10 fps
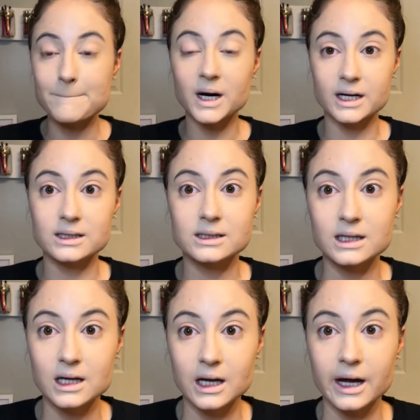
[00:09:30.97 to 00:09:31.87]
but
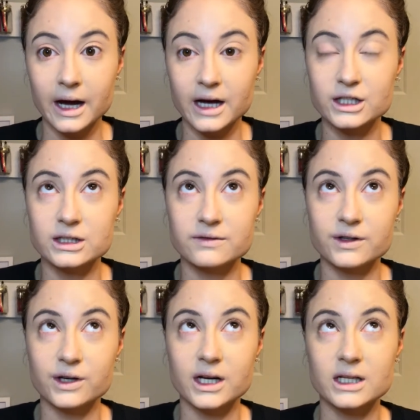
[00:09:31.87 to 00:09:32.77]
I just
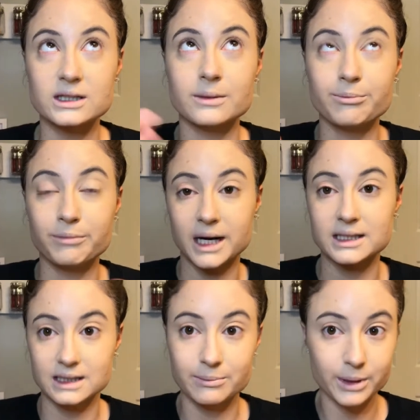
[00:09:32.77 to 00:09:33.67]
feel like it's my
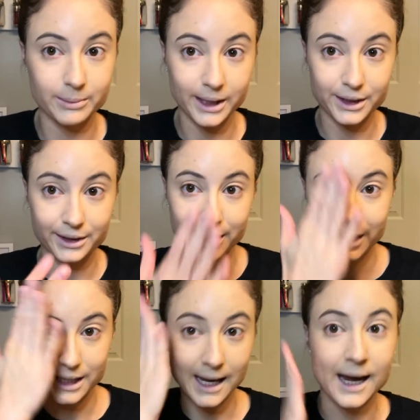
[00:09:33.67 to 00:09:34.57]
skin but better.
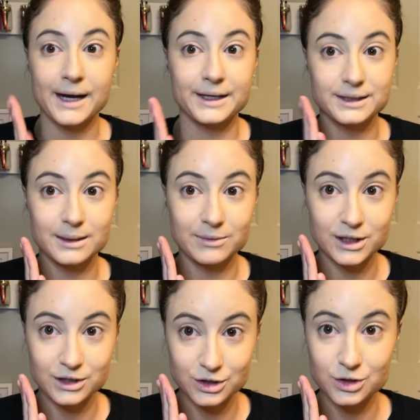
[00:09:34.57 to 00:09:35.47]
Like, it added
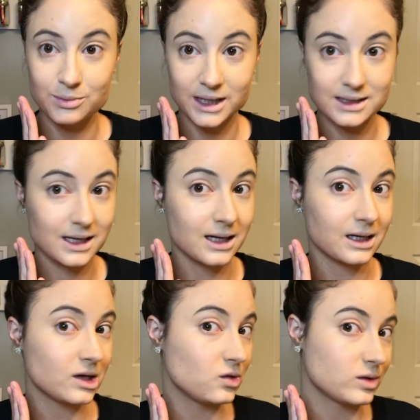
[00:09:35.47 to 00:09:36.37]
something to my skin,
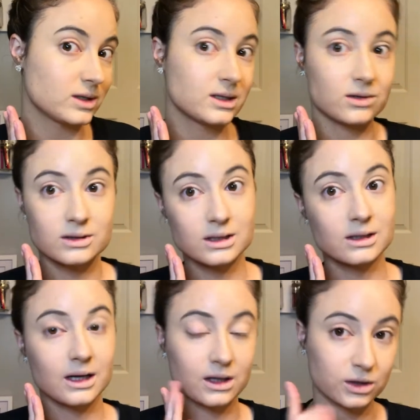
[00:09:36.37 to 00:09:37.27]
and you can still
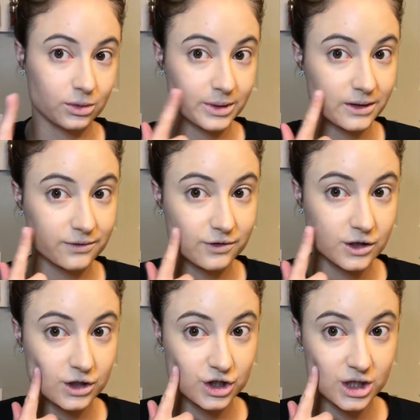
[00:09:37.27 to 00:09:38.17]
see like a little bit of
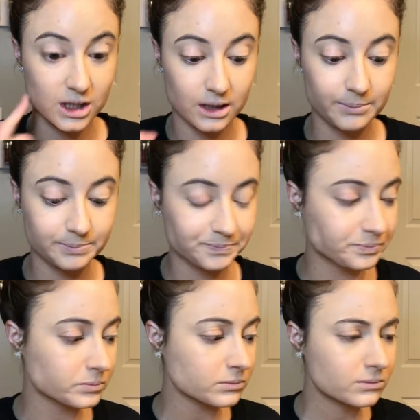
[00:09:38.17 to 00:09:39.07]
sheen,
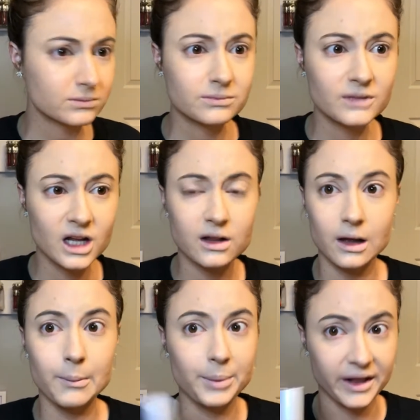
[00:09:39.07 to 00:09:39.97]

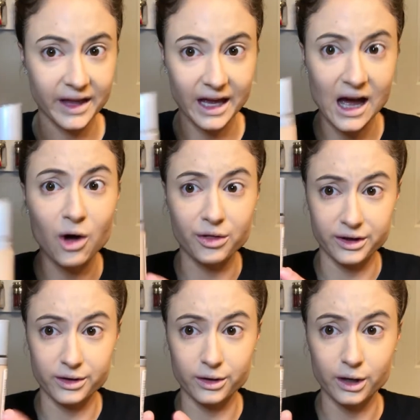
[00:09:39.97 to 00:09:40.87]
but like a
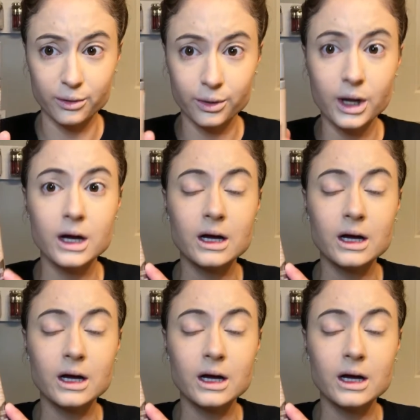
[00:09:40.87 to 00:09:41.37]
healthy glow.